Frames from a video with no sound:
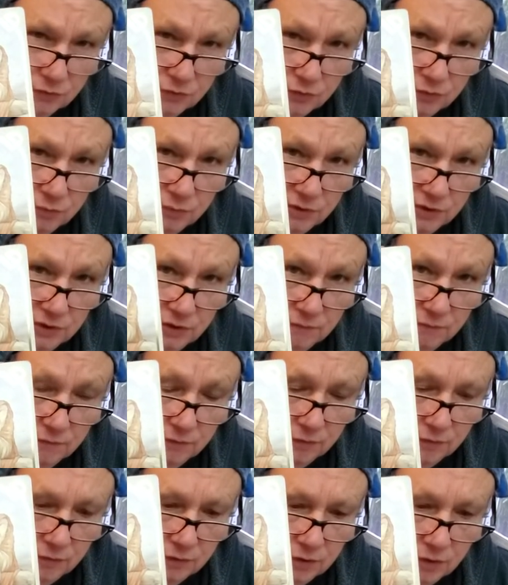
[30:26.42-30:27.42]
you being a
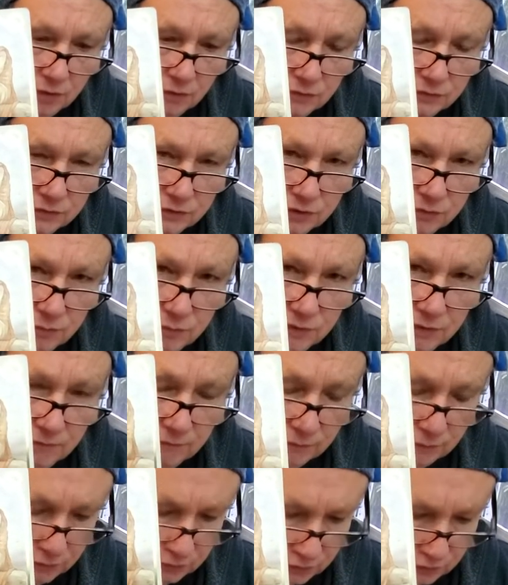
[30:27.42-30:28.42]
Virgo. This could be a
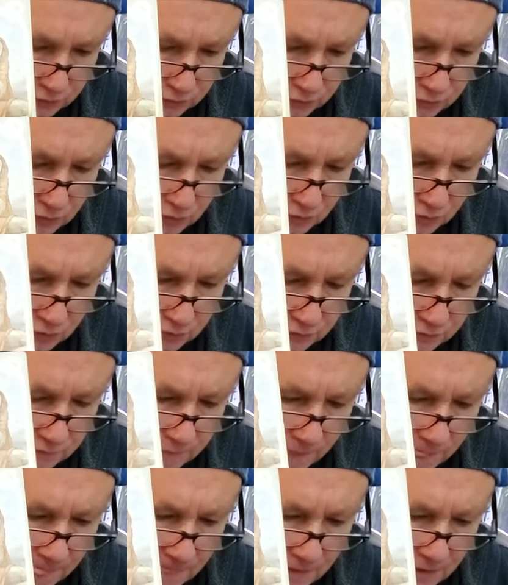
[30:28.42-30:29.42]
Virgo card.
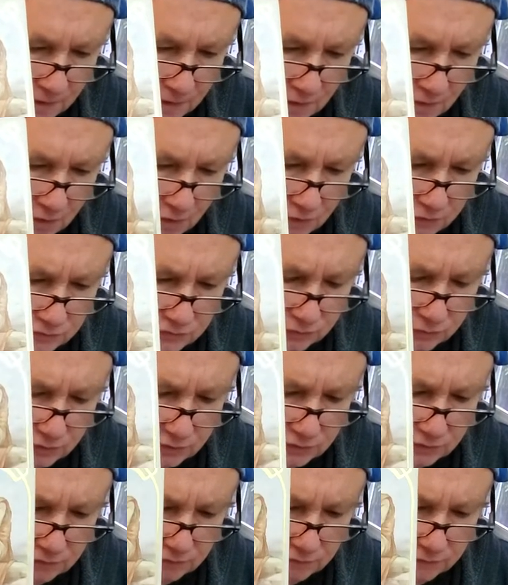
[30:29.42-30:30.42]
I also
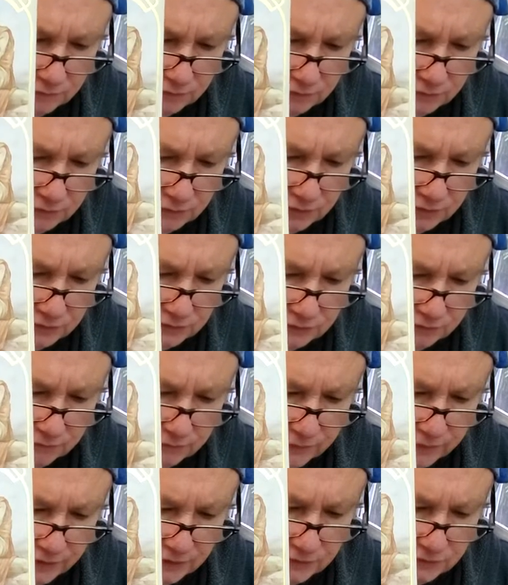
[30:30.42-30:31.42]
get the feeling as
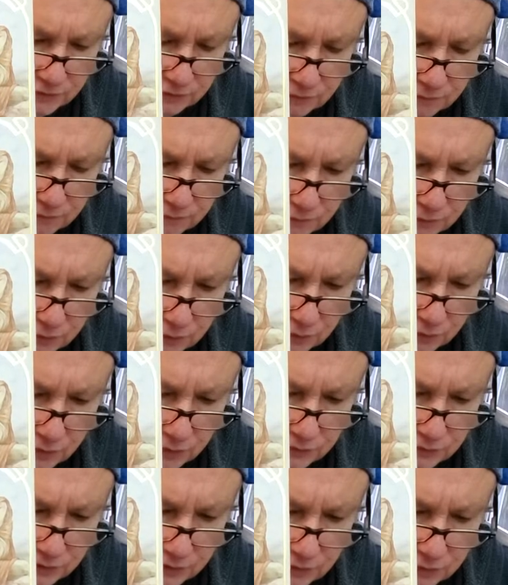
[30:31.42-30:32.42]
advice here, Virgo,
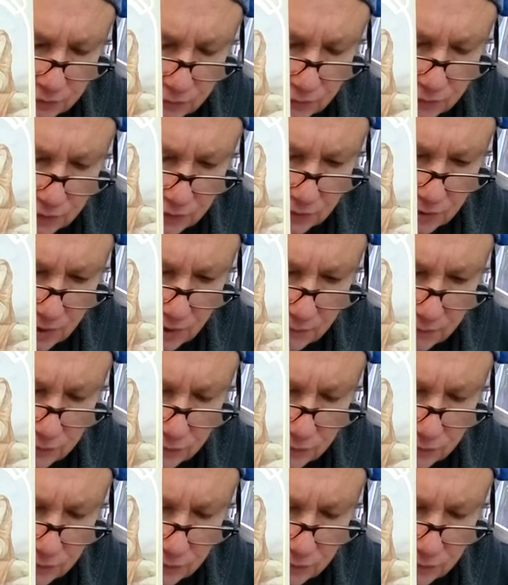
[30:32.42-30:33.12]
because I do think you have a